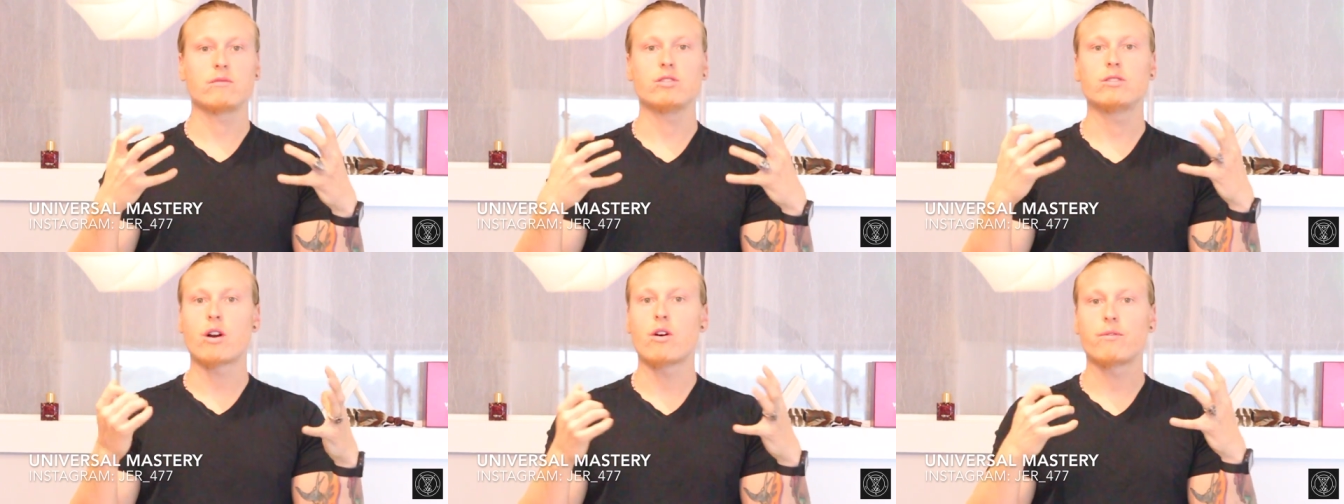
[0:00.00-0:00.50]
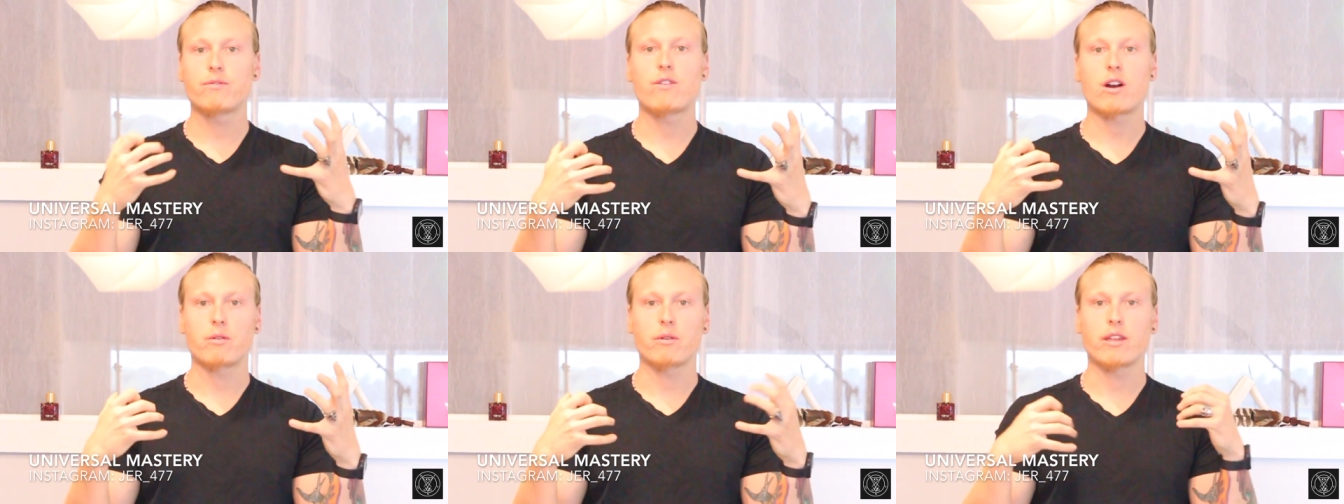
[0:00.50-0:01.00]
you don't
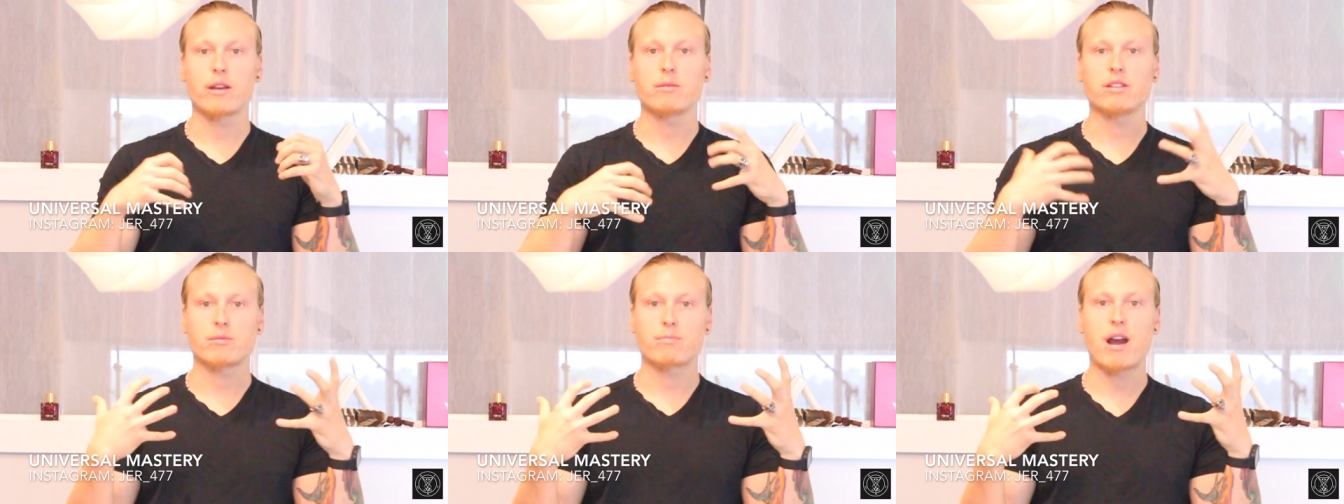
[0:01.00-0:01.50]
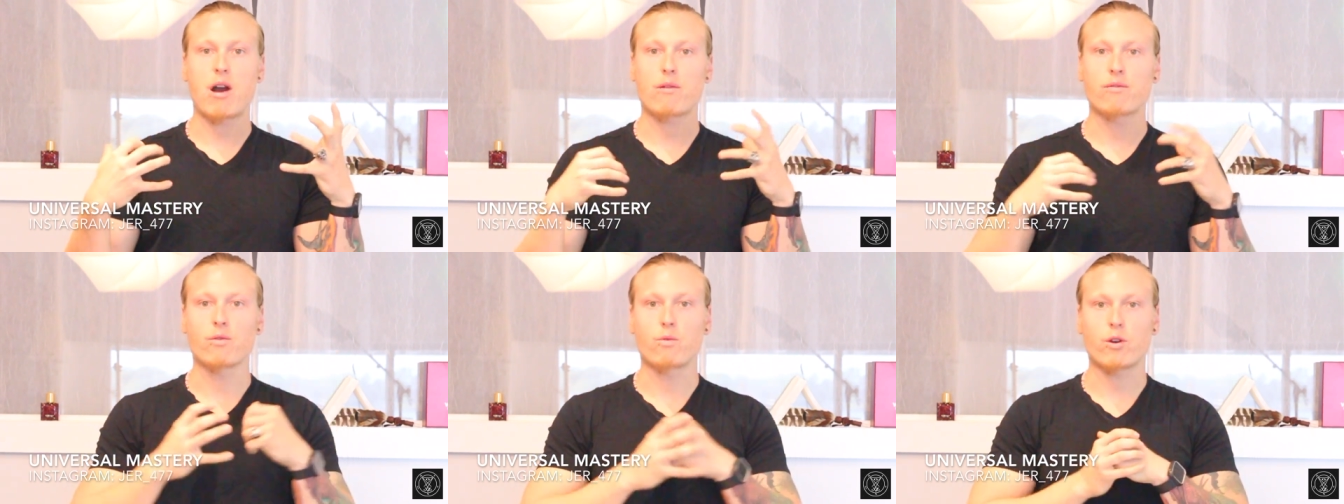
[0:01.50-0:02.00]
fuck with him. He's a
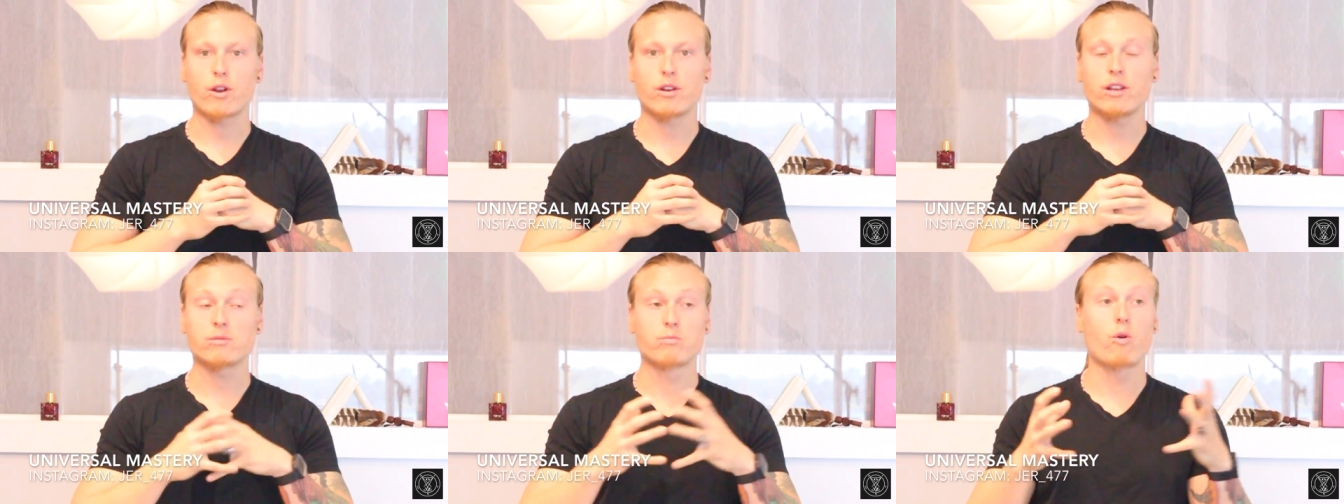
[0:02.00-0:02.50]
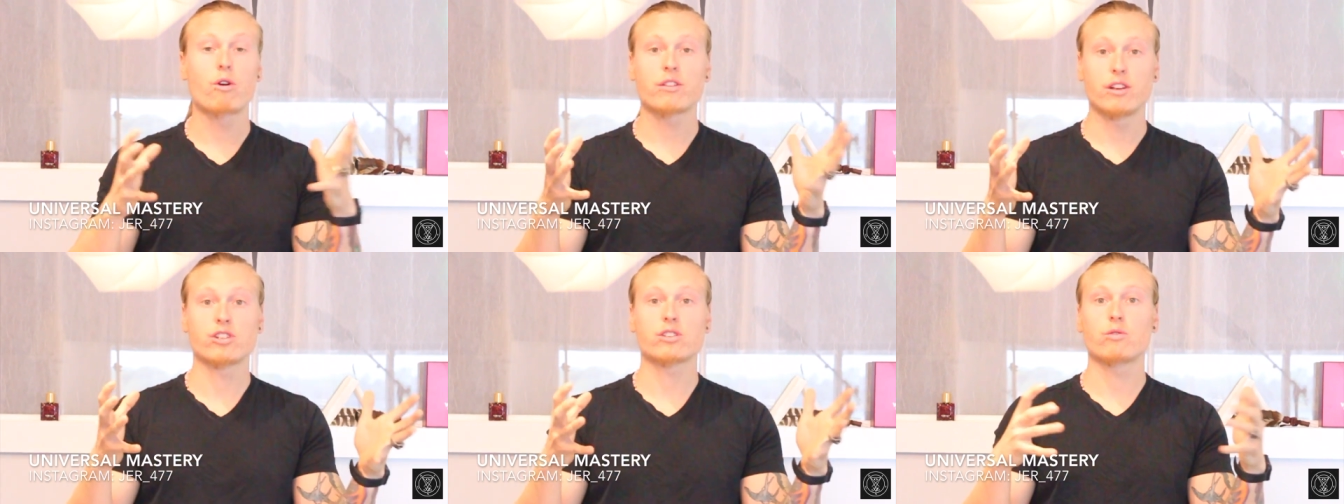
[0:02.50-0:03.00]
powerful warrior. He's more
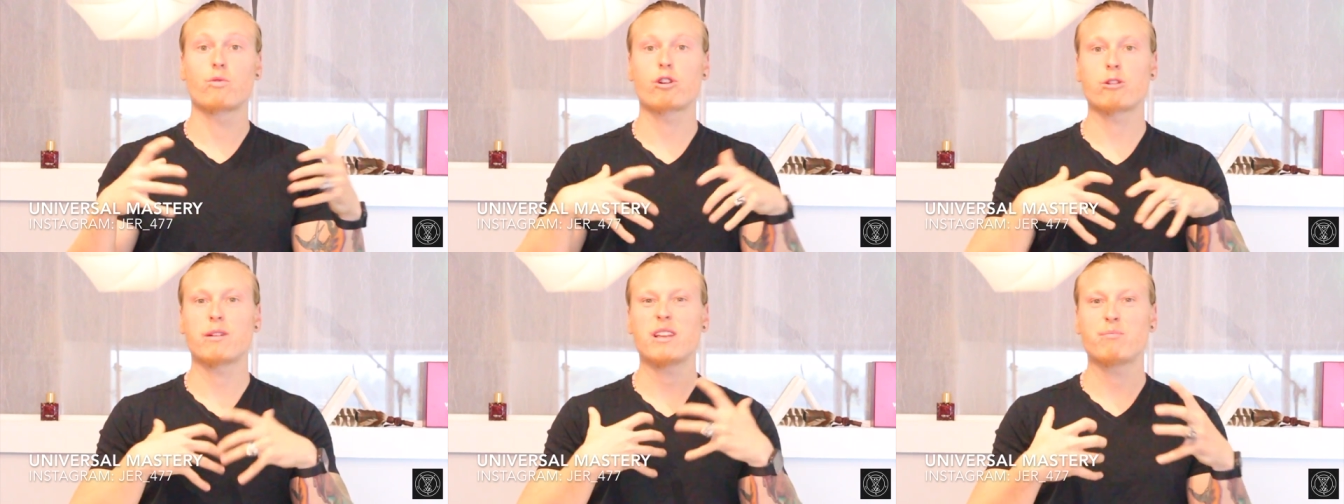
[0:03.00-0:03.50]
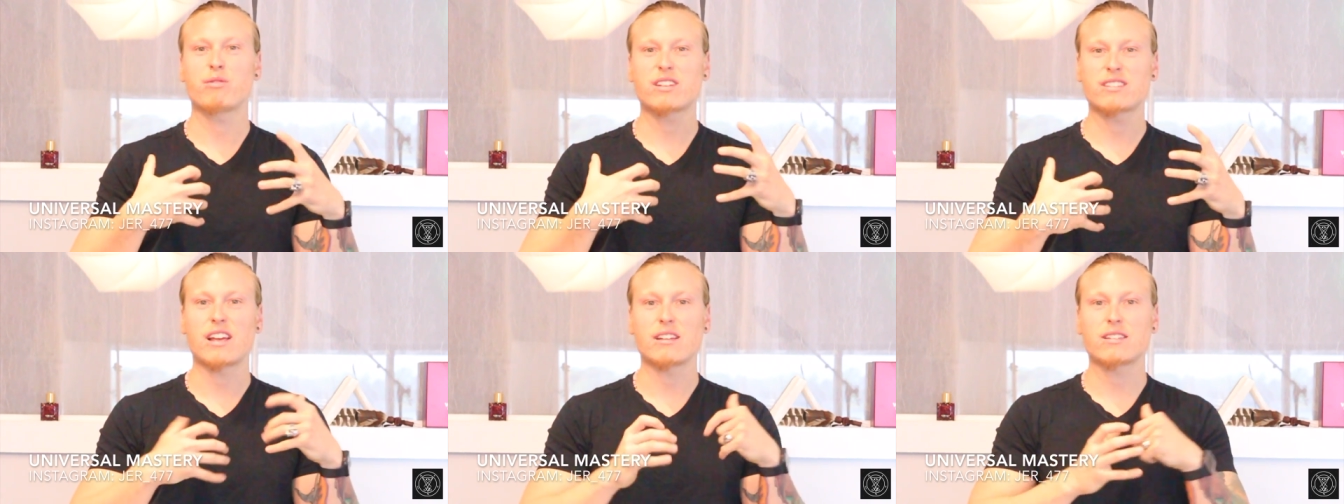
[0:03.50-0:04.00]
than just a warrior, but he
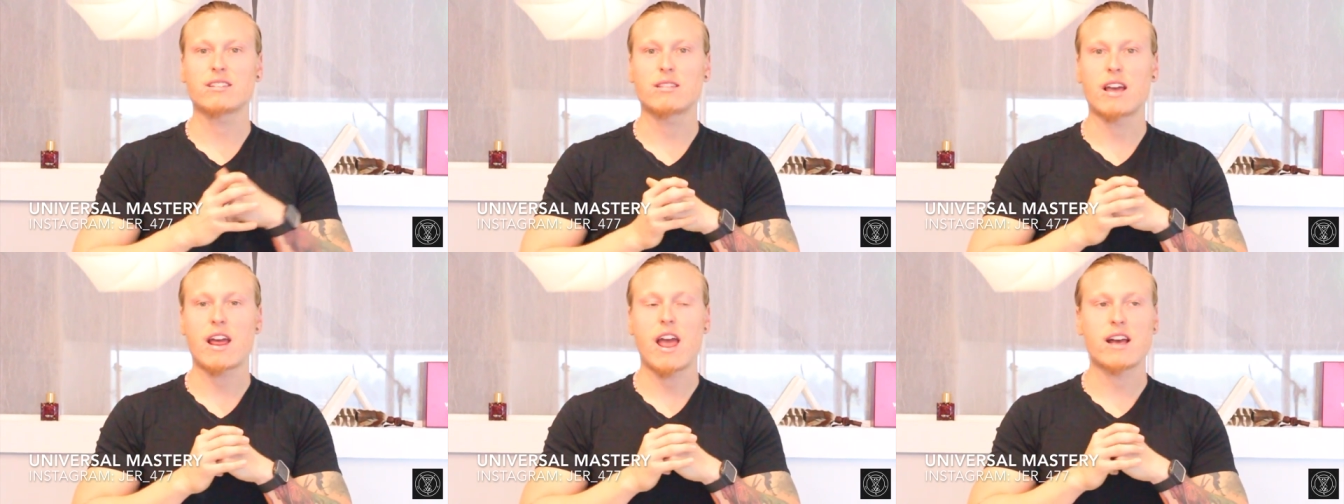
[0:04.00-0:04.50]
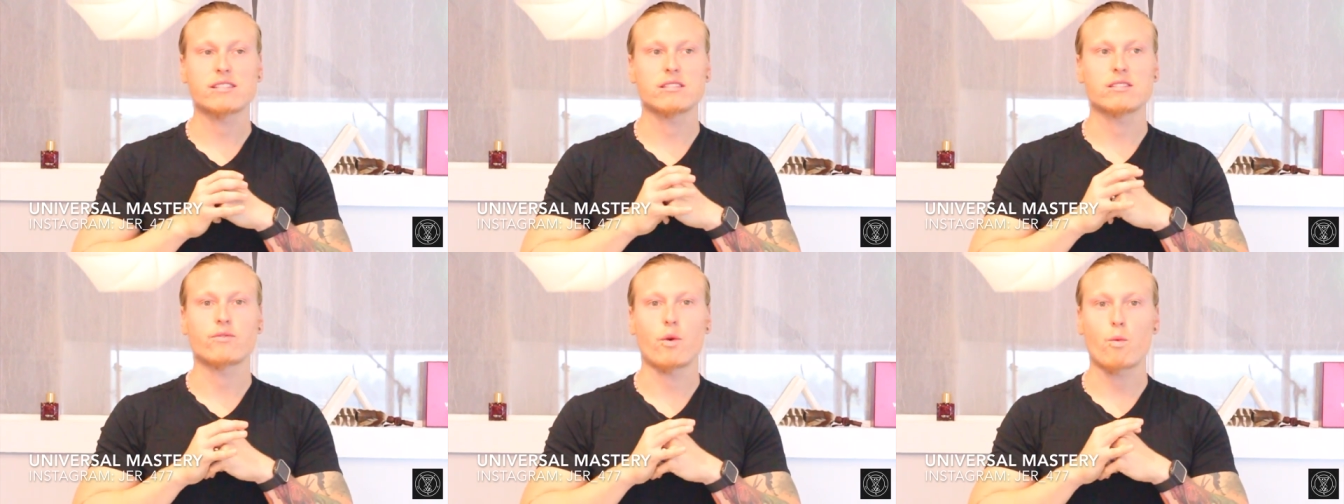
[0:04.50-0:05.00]
brings that that
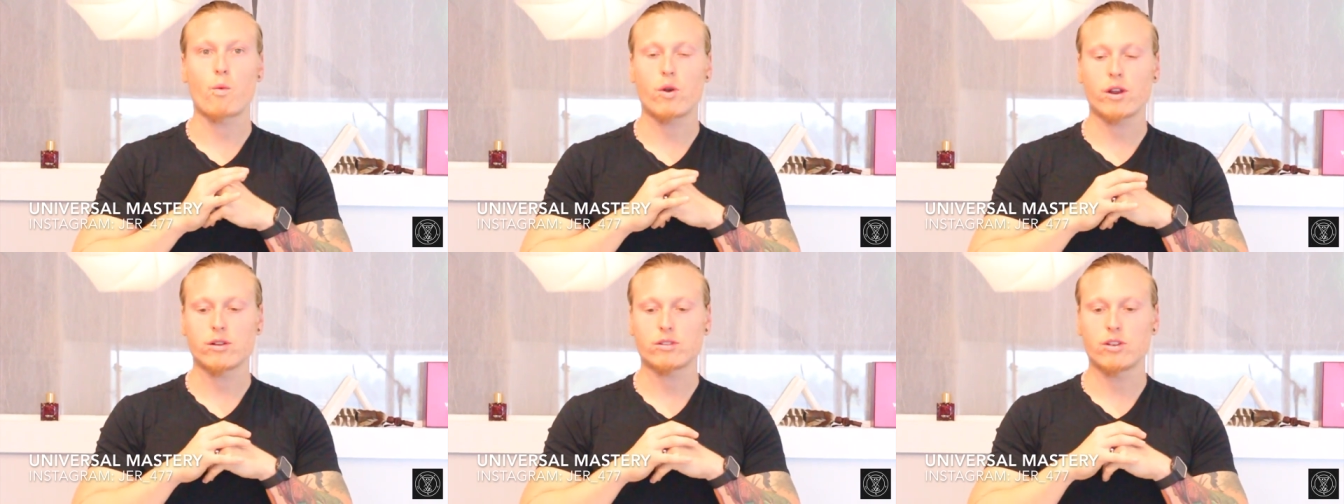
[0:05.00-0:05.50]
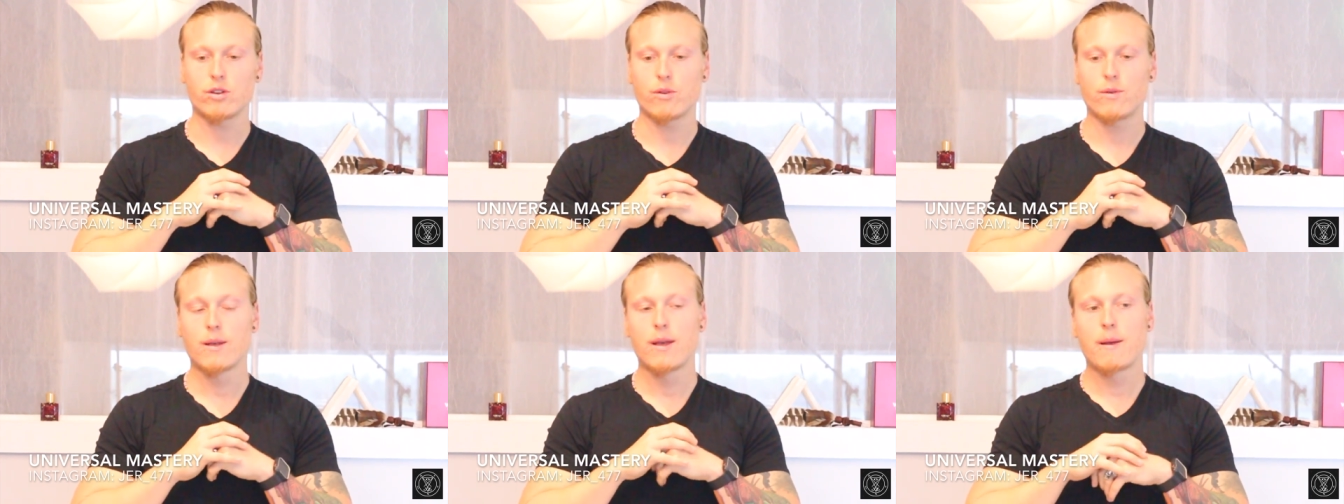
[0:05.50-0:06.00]
essence of a warrior too.